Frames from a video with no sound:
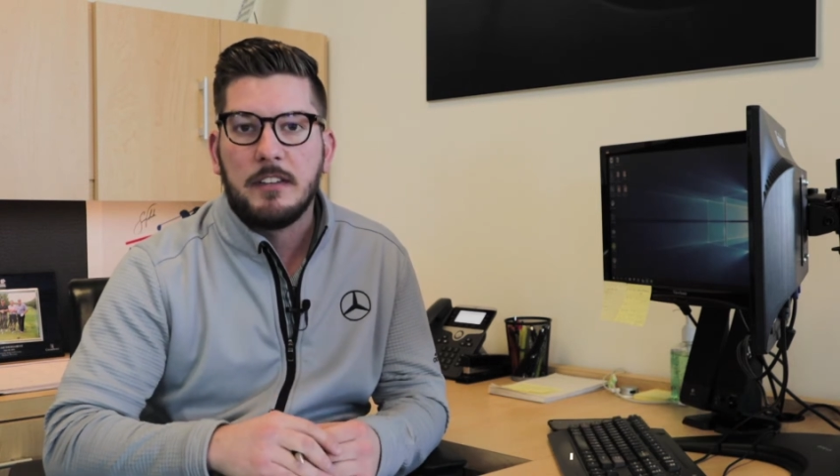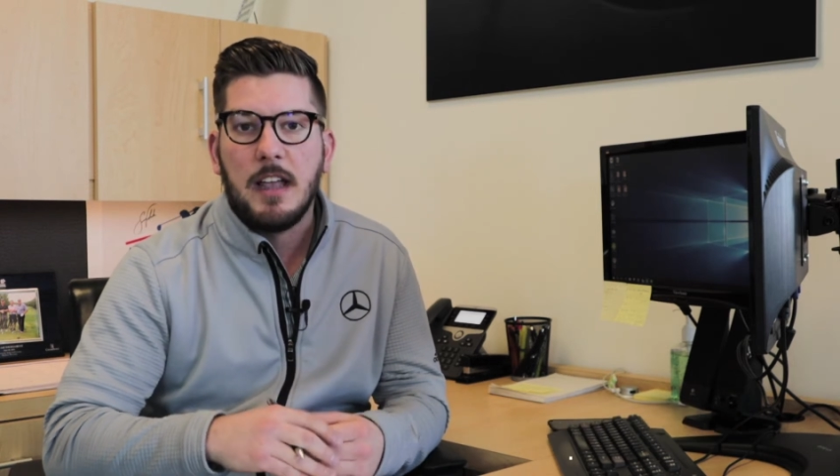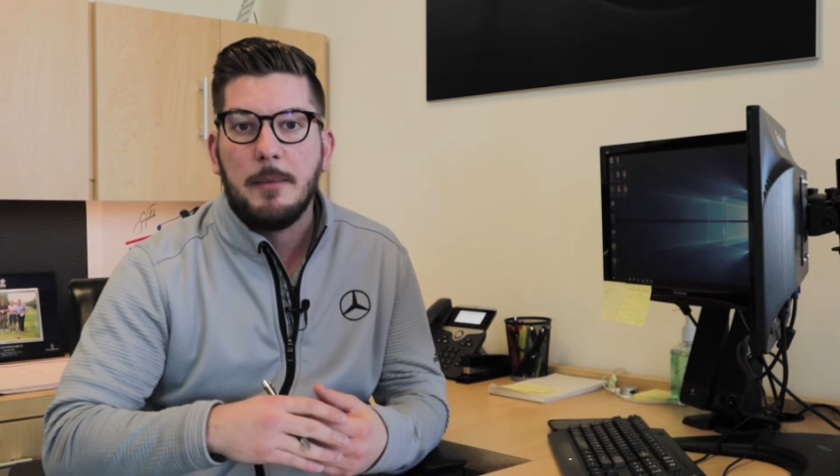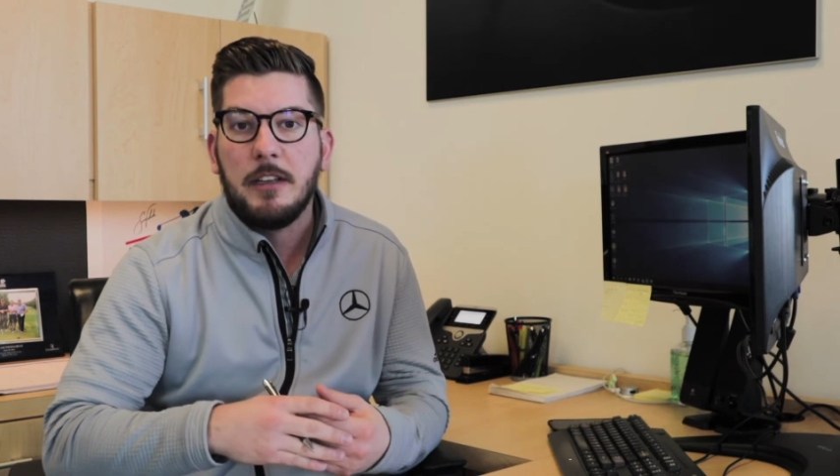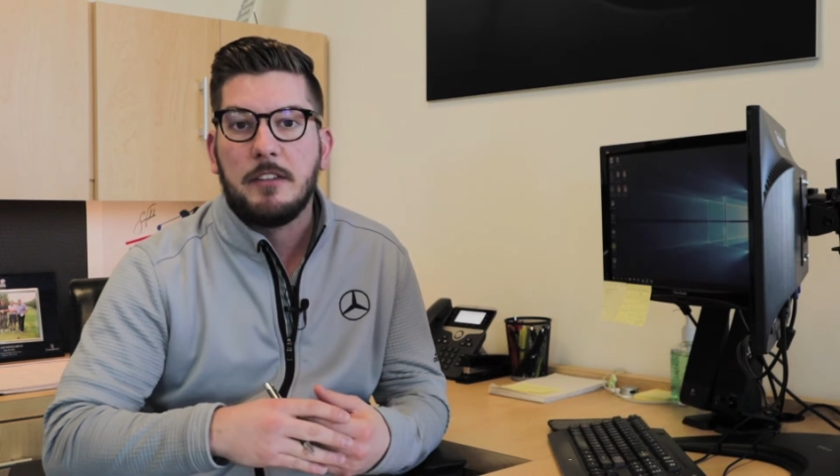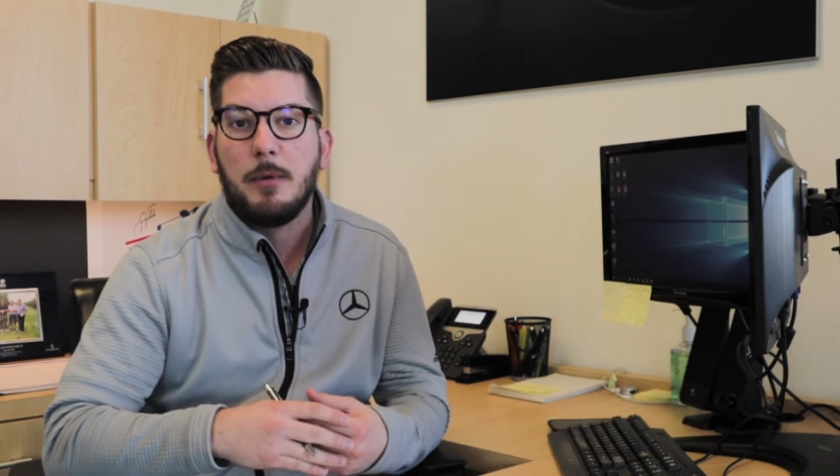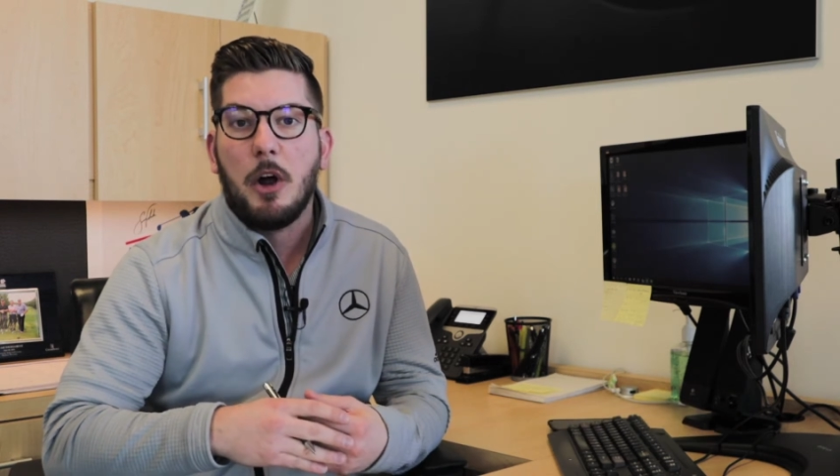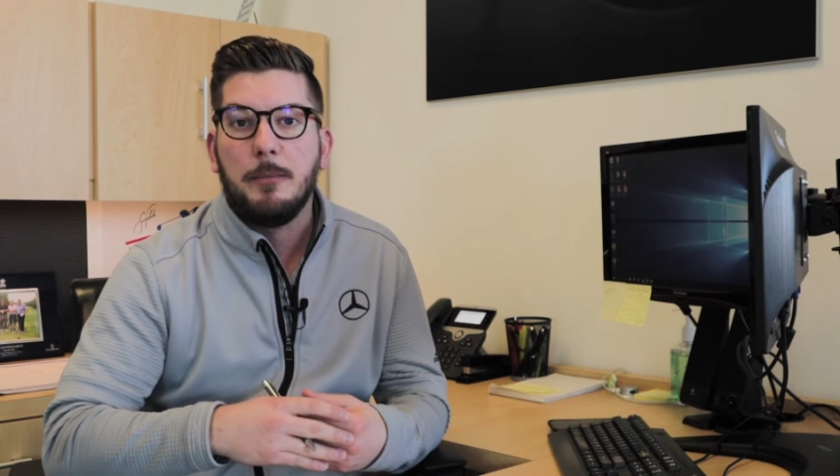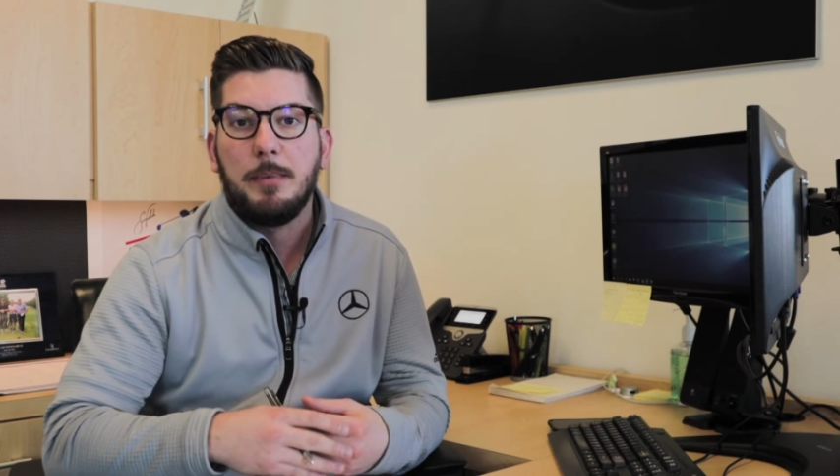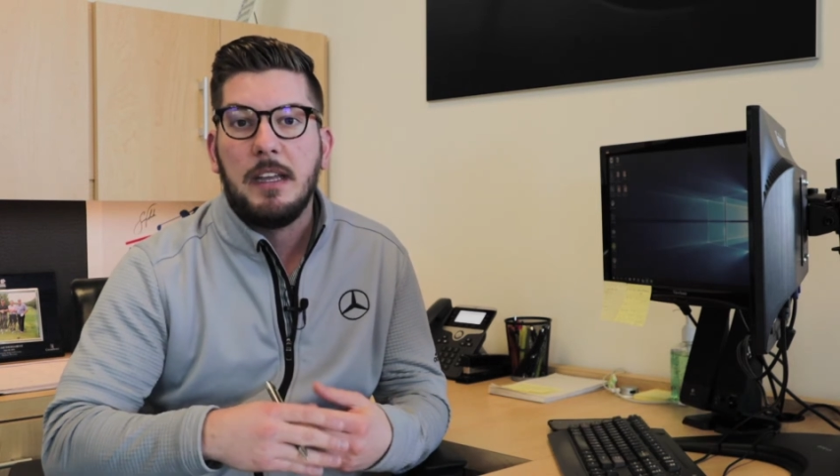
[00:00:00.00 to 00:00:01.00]
is the
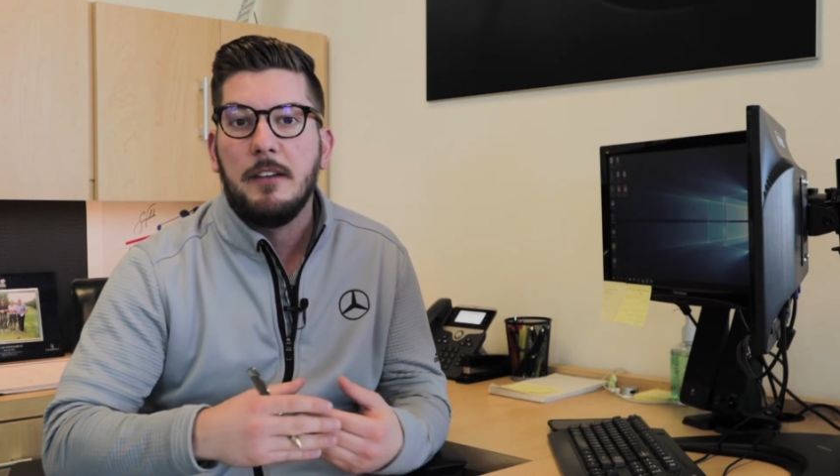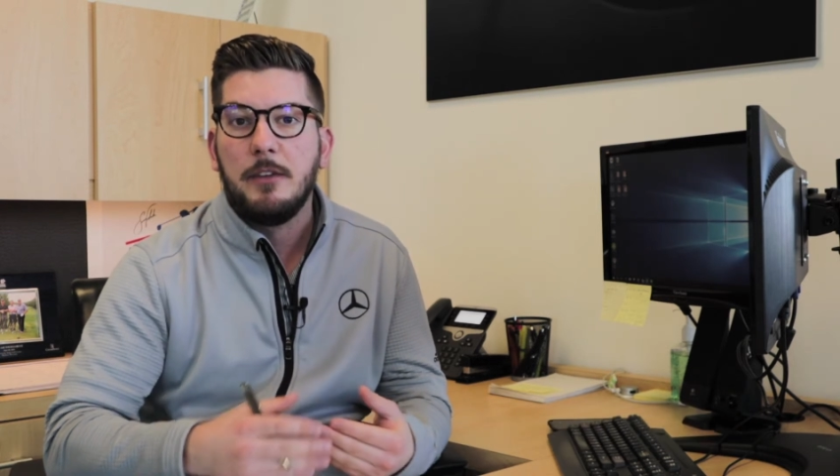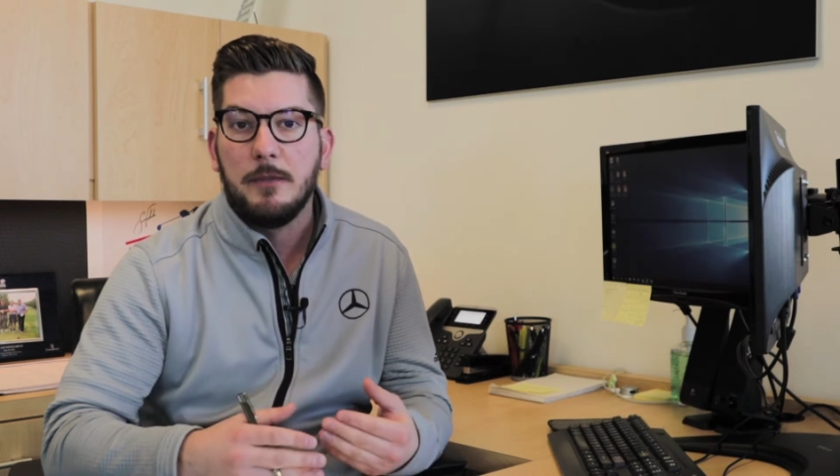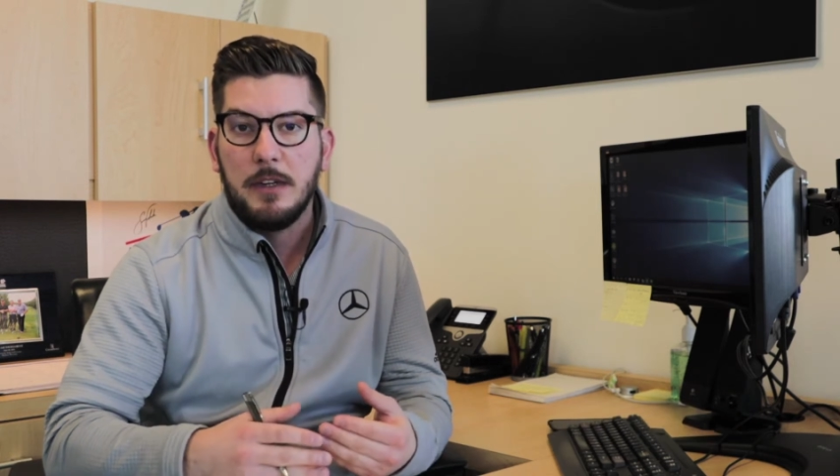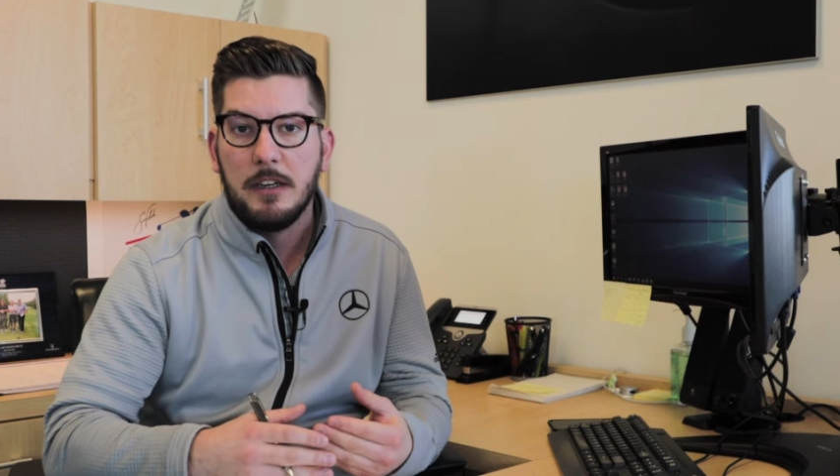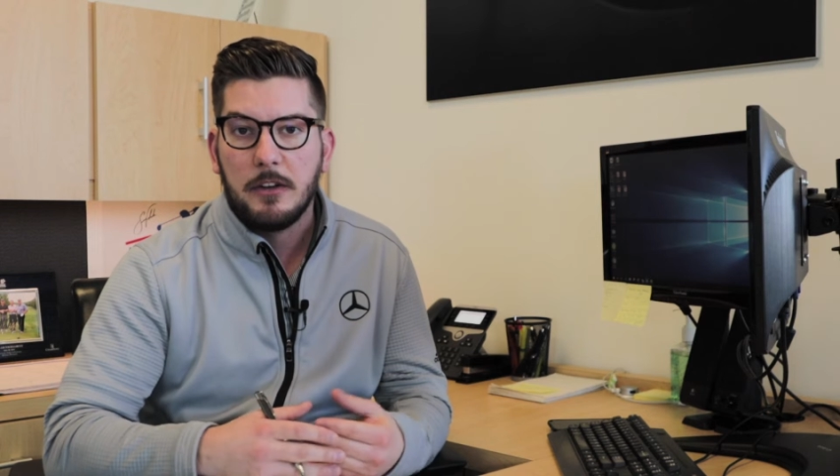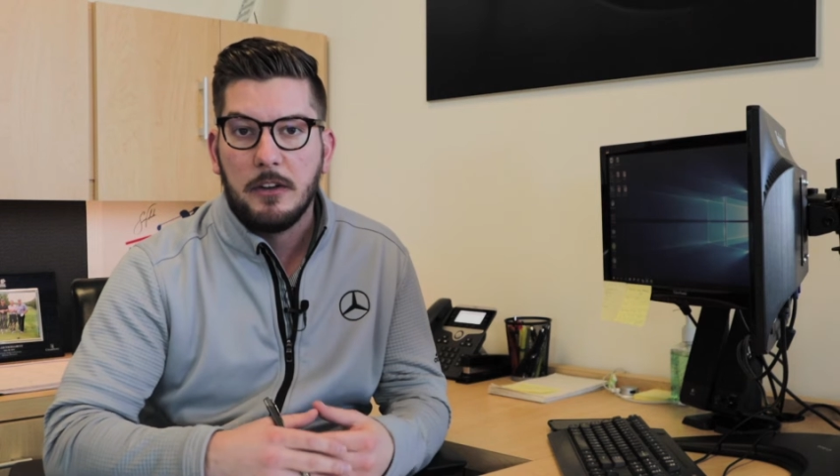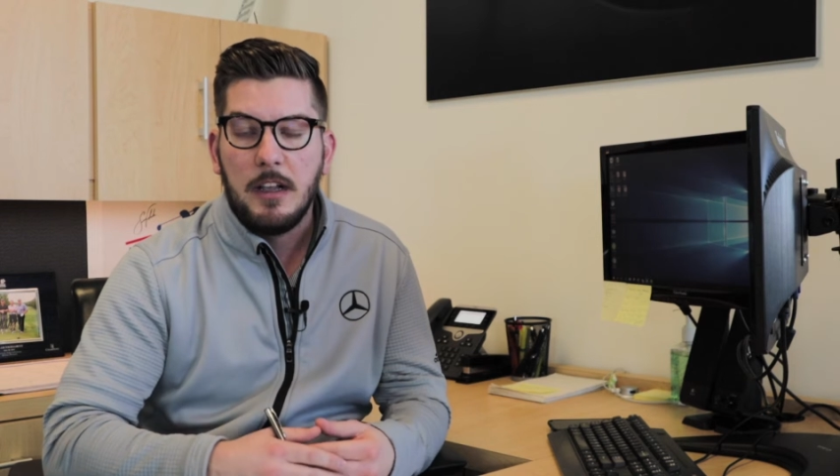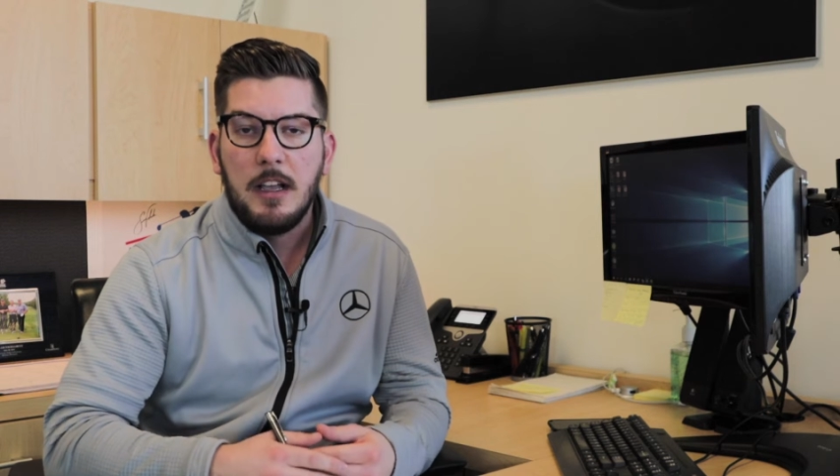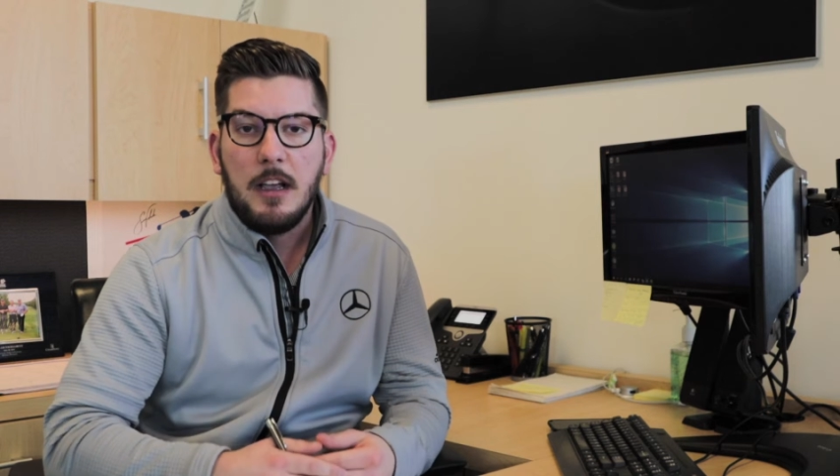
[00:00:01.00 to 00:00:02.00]
MSRP of your vehicle